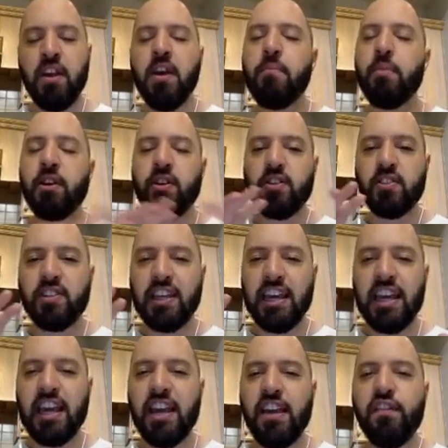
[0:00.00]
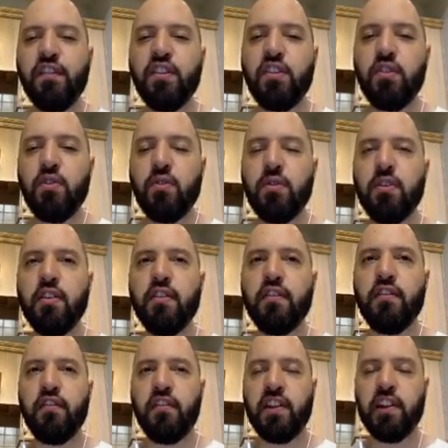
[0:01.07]
Because if you
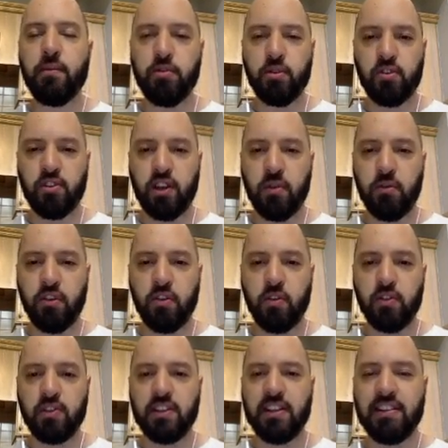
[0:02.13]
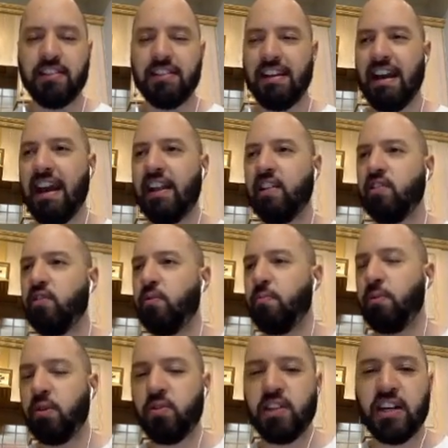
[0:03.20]
fill up your site with content and you
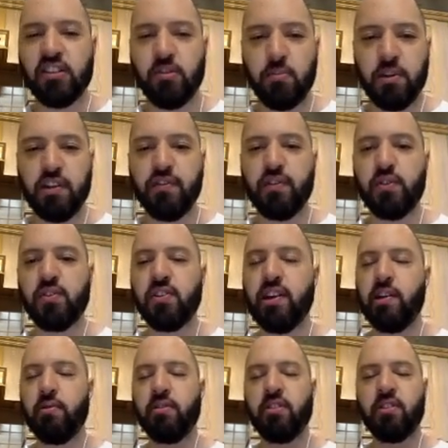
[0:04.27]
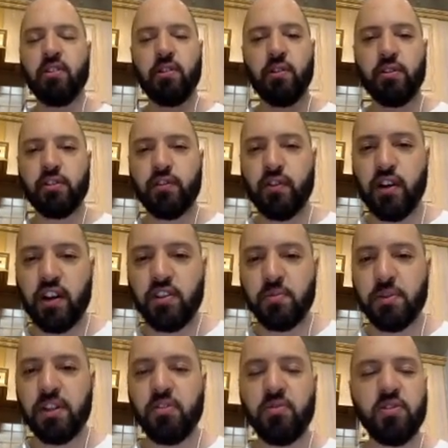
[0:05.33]
build out a beautiful site with lots of
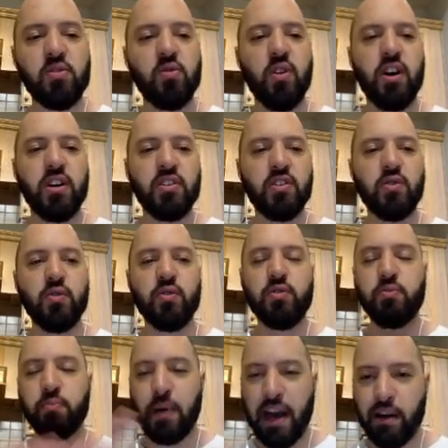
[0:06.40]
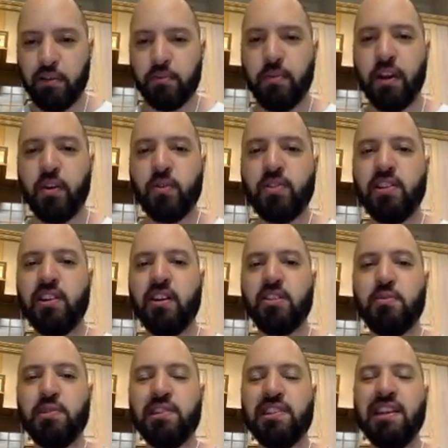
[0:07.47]
100% original articles powered by Content
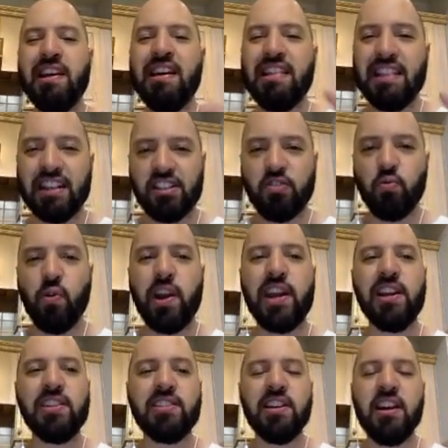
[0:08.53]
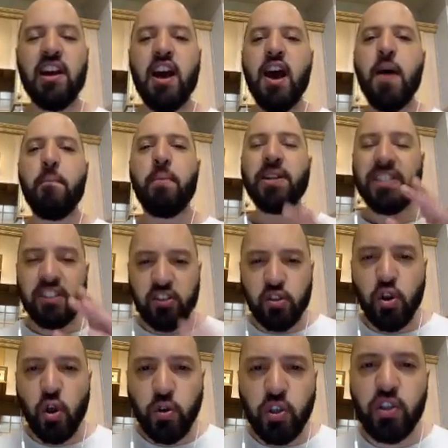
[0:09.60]
Artemis, that's great but it's
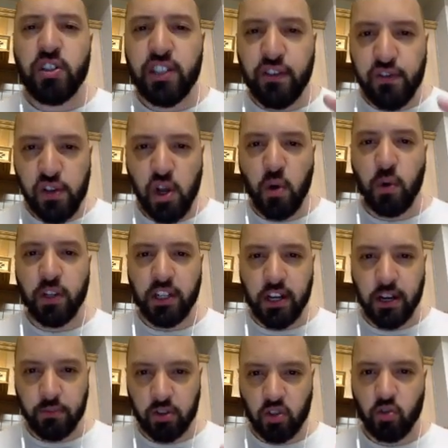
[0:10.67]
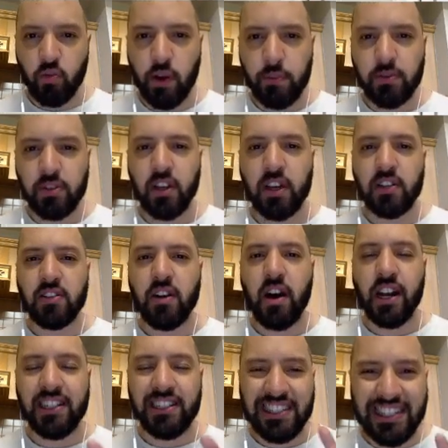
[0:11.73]
no use if no one comes to your website.
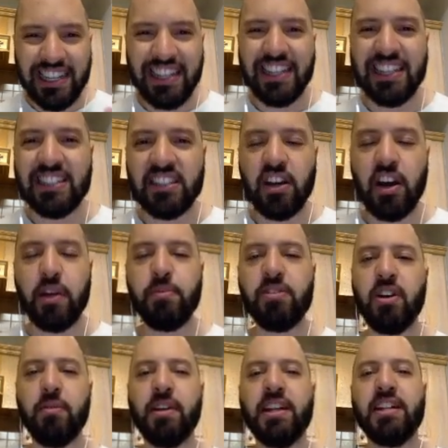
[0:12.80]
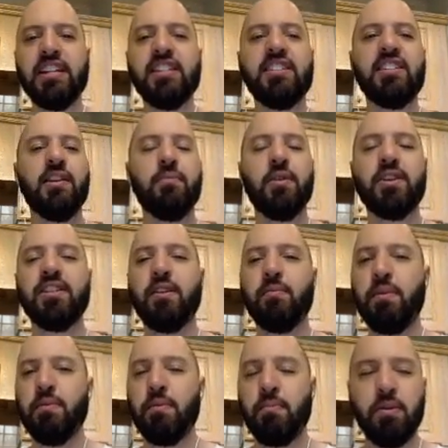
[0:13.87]
I see this time and time again in internet marketing.
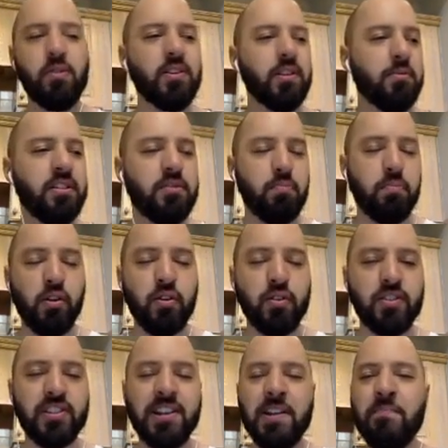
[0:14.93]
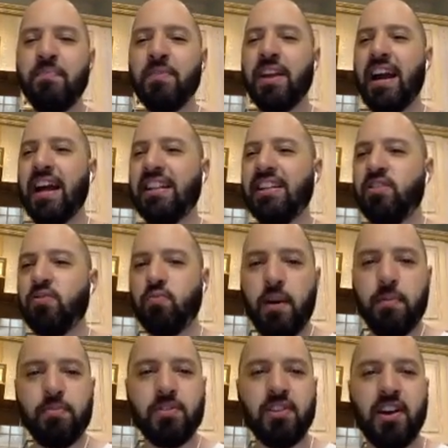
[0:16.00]
People build up these blogs and these
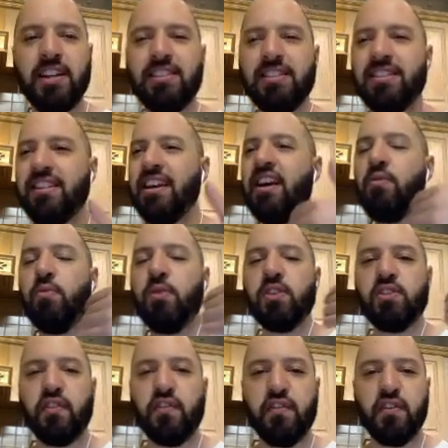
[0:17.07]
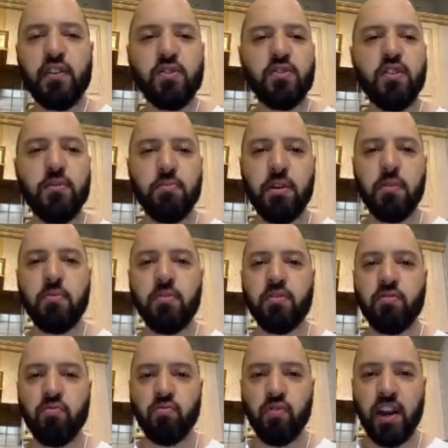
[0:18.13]
websites which are filled to the brim with
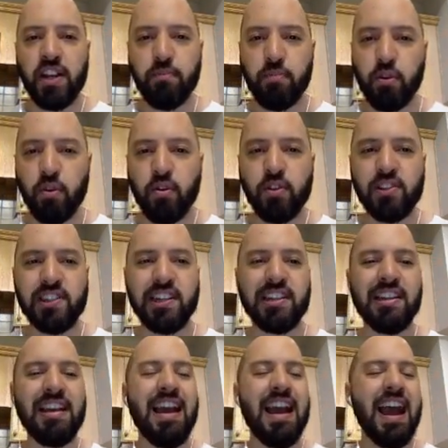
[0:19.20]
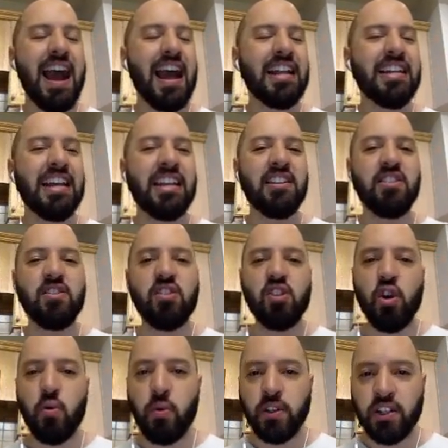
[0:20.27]
great blog content and yet
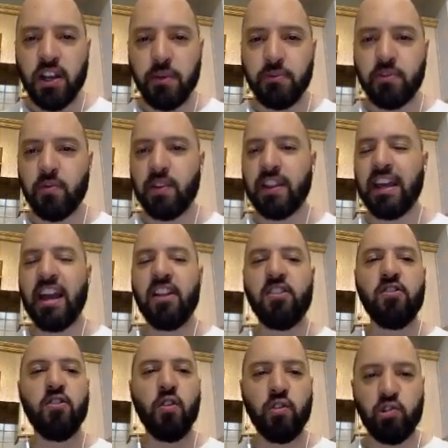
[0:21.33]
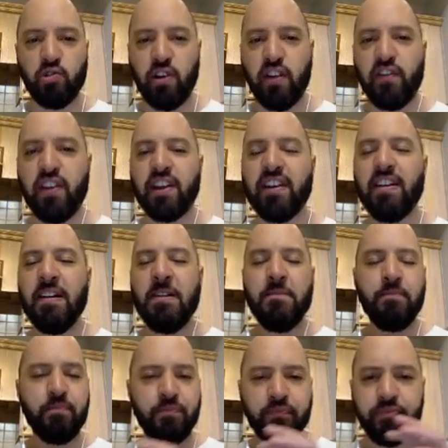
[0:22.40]
no one comes to it. They get no traffic,
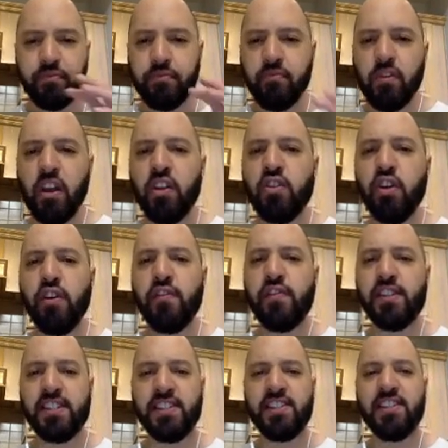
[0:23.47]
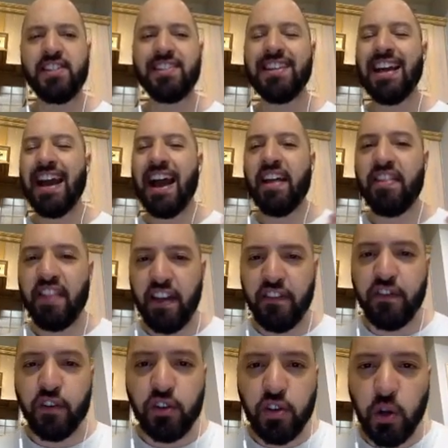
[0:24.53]
no visitors, and
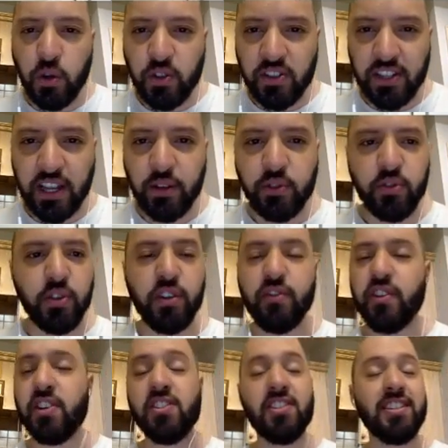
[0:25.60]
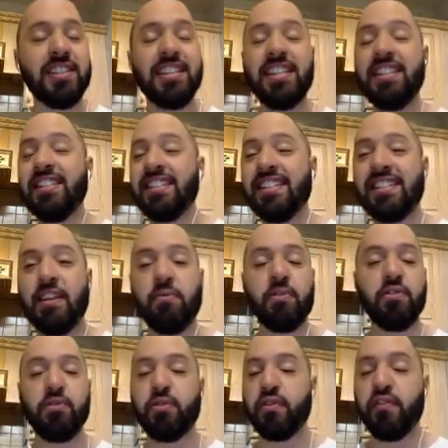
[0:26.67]
therefore no sales or conversions. And this is the same
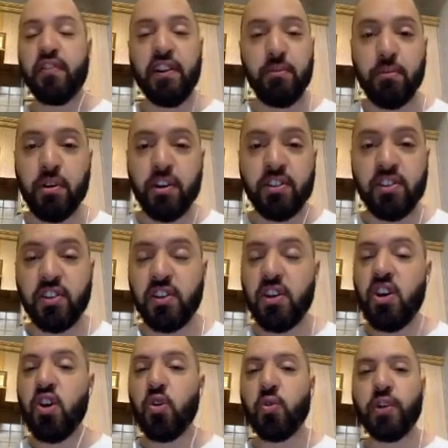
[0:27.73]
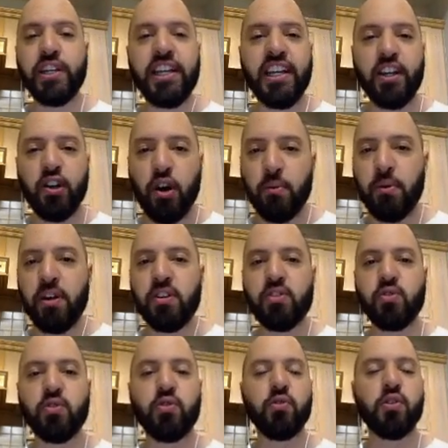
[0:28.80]
with you're an affiliate marketer or in
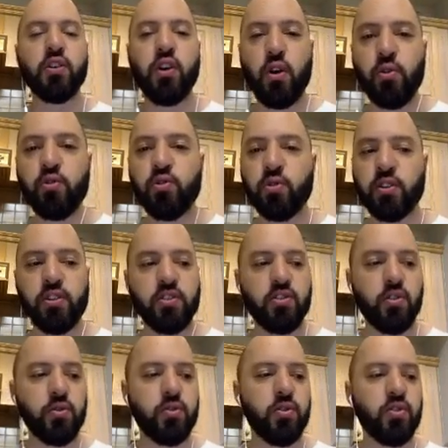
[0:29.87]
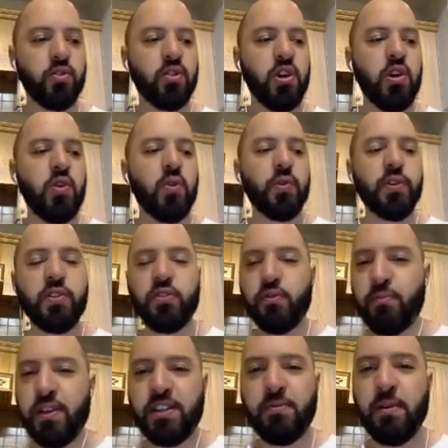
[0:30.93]
e-commerce or you're a coach or a consultant or you do
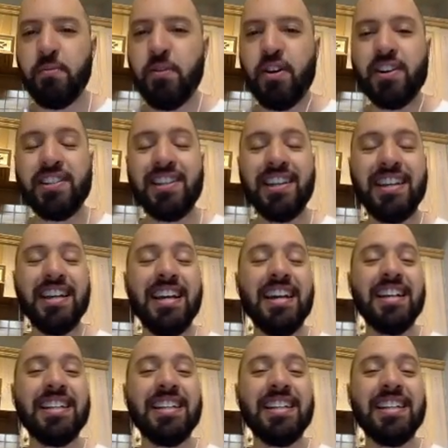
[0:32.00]
B2B marketing.